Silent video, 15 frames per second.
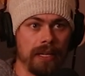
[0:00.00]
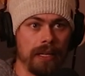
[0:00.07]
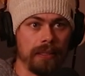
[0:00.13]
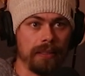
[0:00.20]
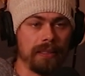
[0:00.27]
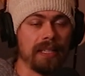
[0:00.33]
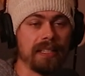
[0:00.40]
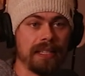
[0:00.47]

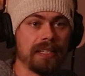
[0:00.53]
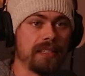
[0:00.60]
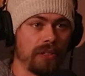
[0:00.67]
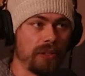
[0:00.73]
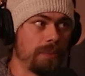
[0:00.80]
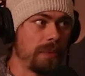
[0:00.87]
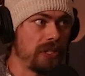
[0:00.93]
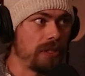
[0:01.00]
doesn't
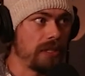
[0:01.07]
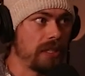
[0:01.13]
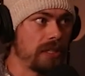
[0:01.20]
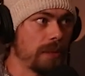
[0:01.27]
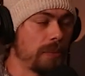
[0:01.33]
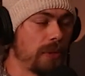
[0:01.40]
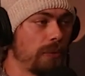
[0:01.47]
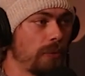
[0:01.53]
necessarily mean you did
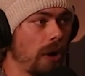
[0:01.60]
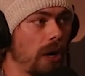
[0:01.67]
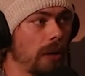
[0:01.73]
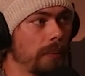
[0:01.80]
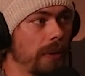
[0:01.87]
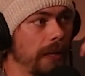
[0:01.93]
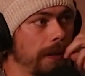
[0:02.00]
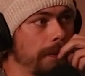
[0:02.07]
something wrong, but